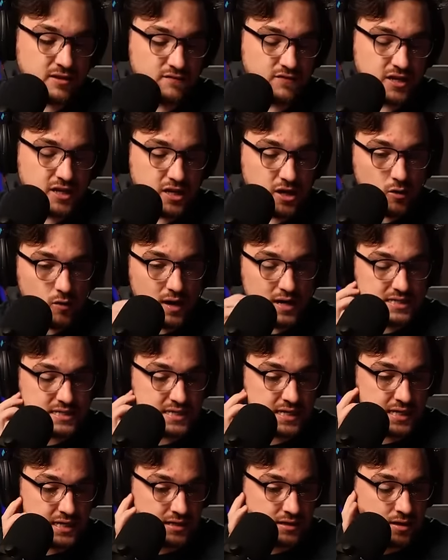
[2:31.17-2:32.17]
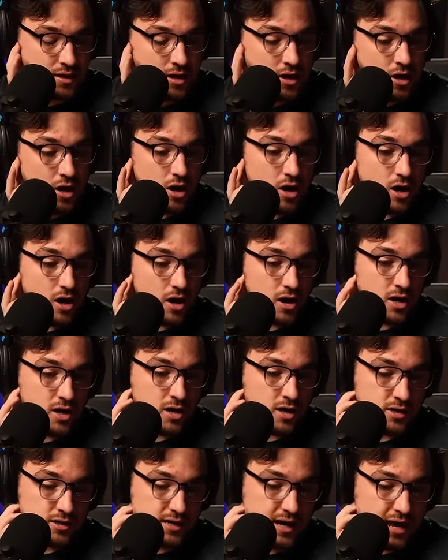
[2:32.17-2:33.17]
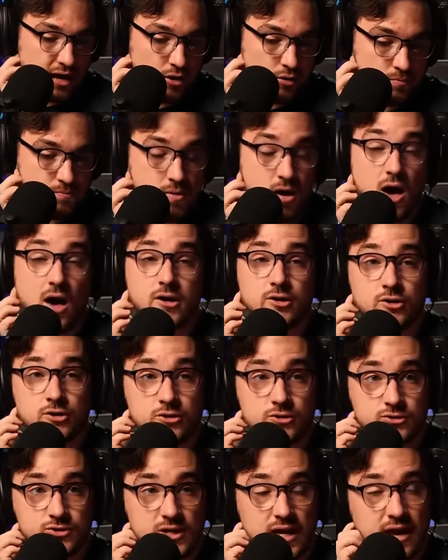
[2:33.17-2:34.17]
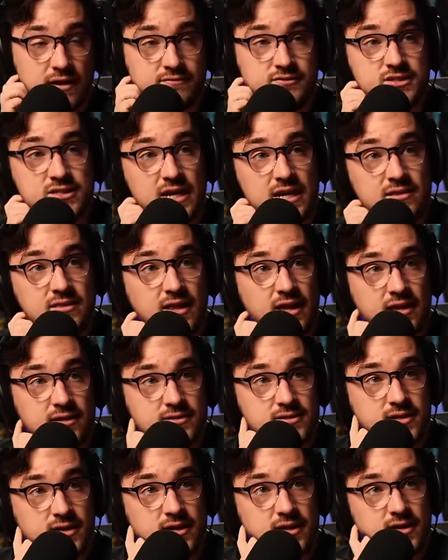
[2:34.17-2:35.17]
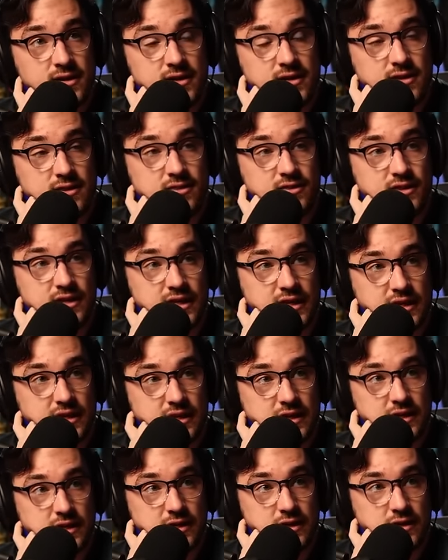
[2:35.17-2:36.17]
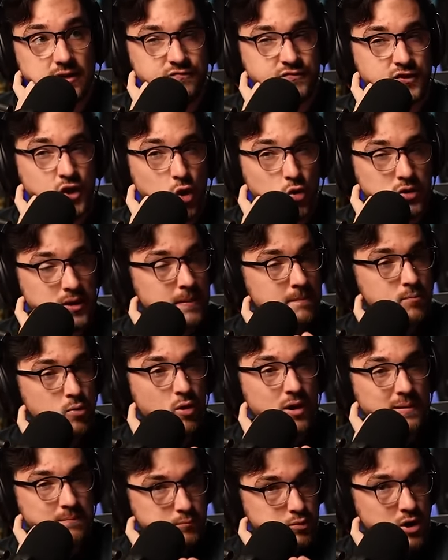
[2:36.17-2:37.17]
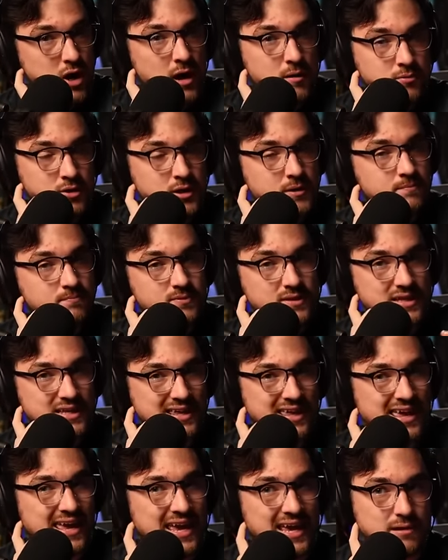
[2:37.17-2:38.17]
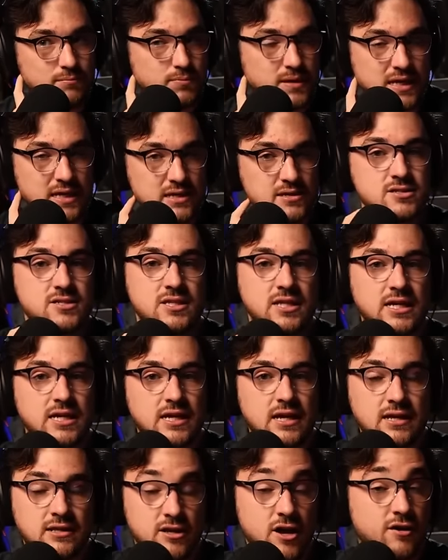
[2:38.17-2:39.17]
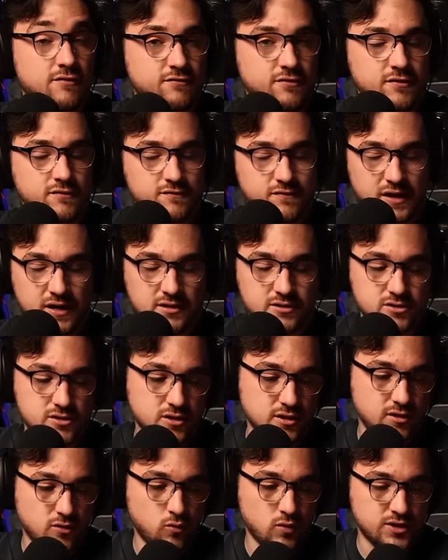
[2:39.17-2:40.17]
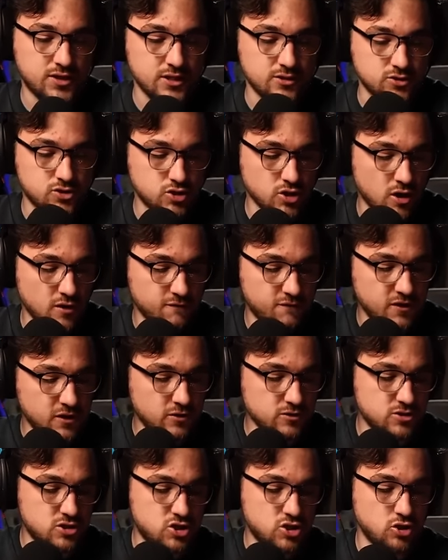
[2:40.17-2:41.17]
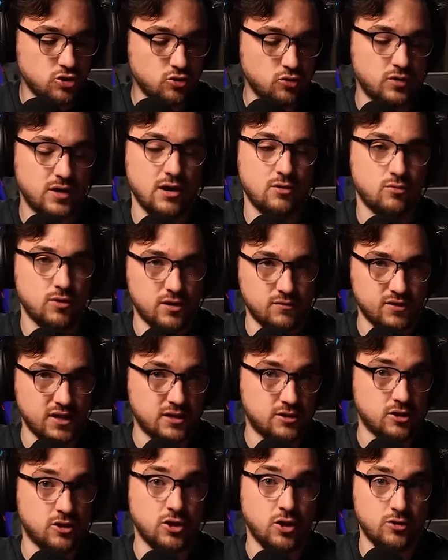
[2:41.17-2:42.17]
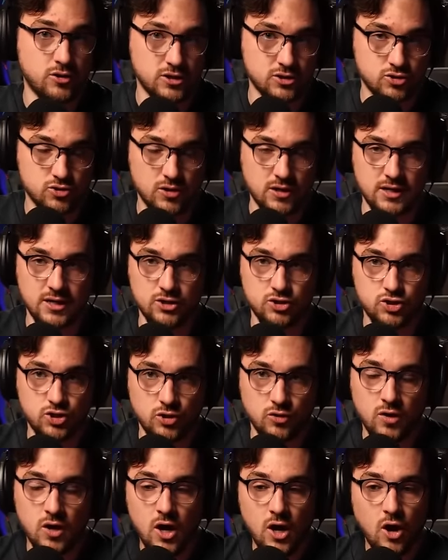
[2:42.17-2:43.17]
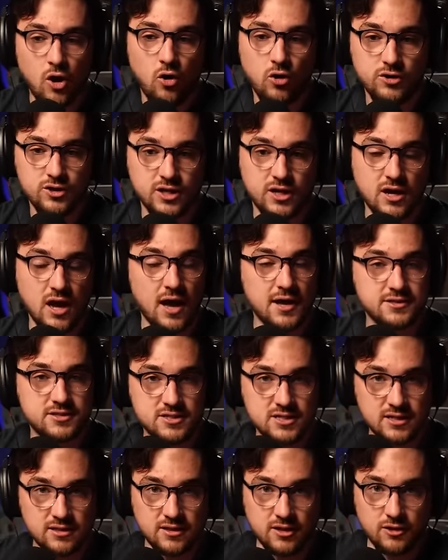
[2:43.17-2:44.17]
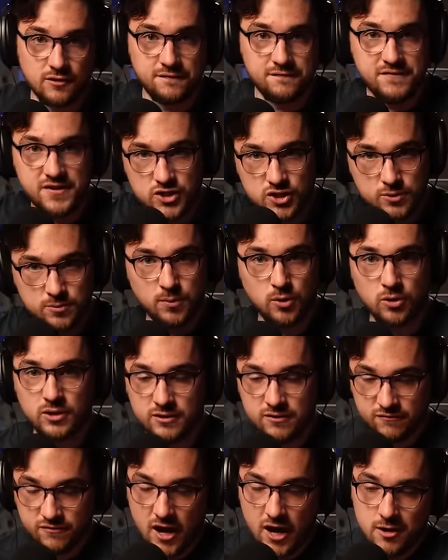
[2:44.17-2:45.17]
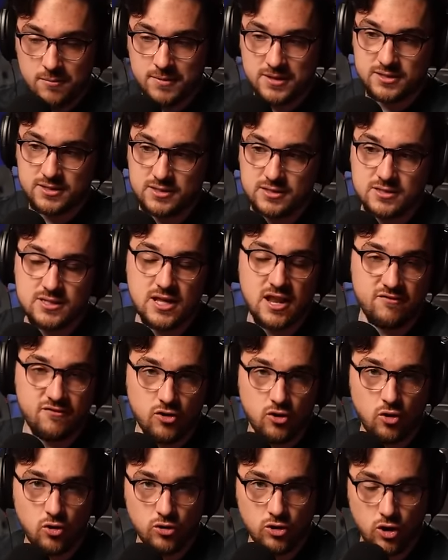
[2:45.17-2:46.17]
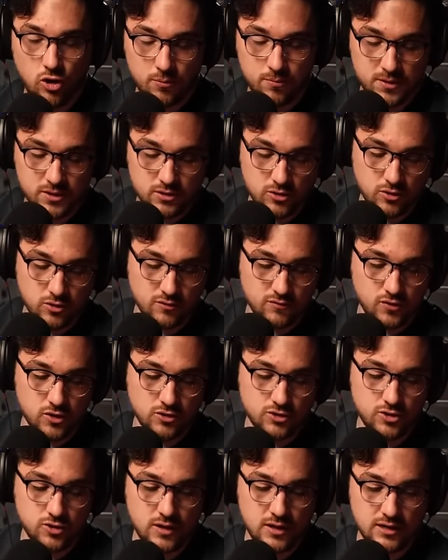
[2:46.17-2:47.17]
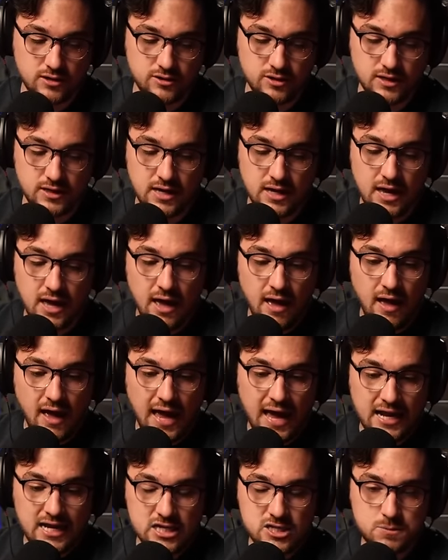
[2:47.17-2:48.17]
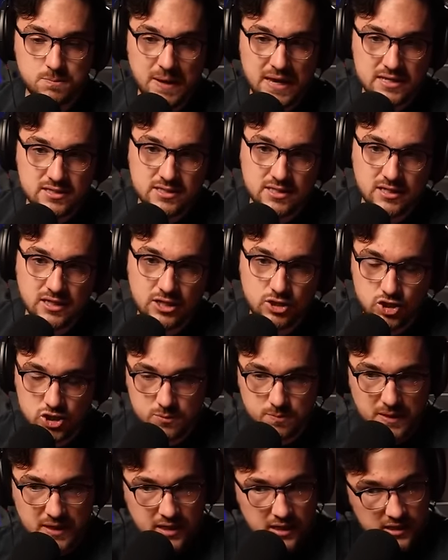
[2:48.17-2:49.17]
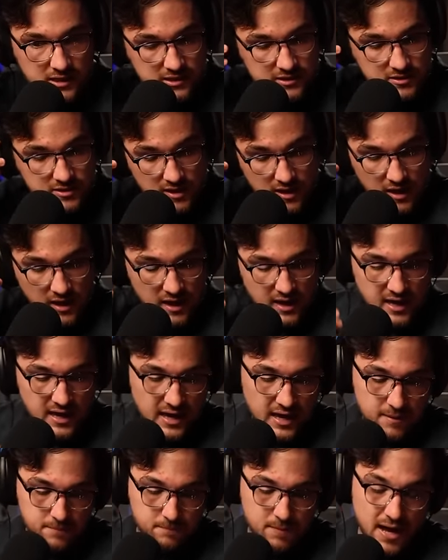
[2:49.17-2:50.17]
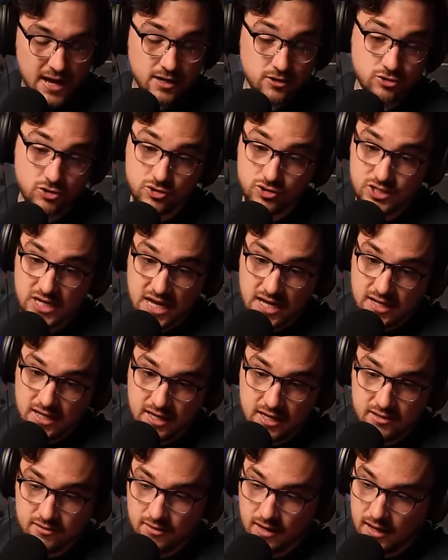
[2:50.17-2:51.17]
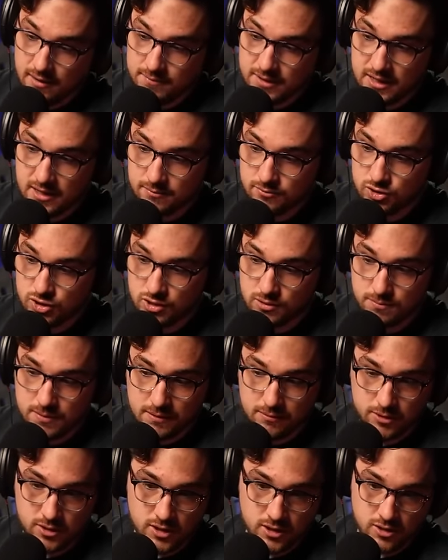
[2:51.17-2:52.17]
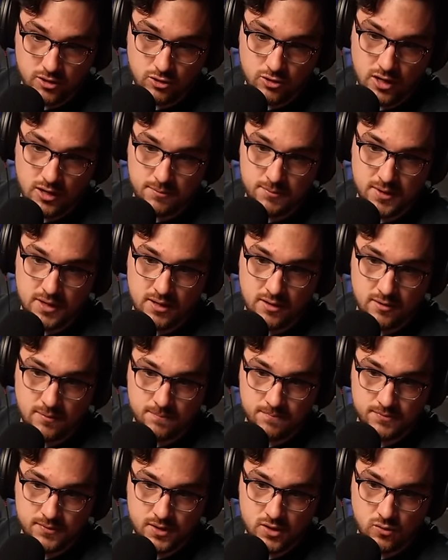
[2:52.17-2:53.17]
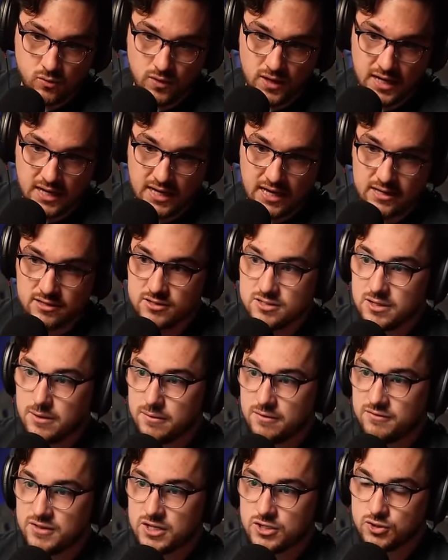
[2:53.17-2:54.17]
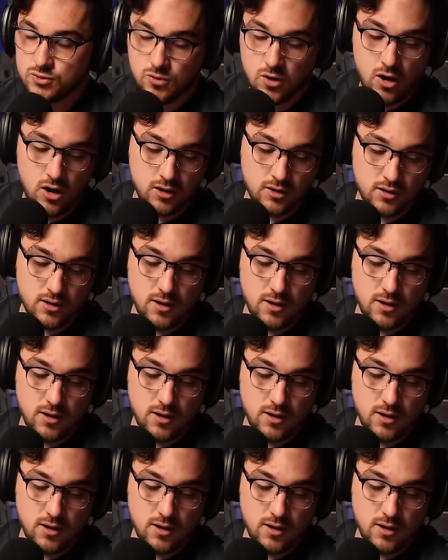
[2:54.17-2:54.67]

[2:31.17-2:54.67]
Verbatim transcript: the video I did on how modders have said that the floating point problem can't be easily enough fixed within Starfield to get rid of like the loading screen issue or the constant little fishbowl environments instead of a whole open universe or anything. And it's basically just because my understanding, and I mean, I'm sure people are going to correct me when I get some of this wrong,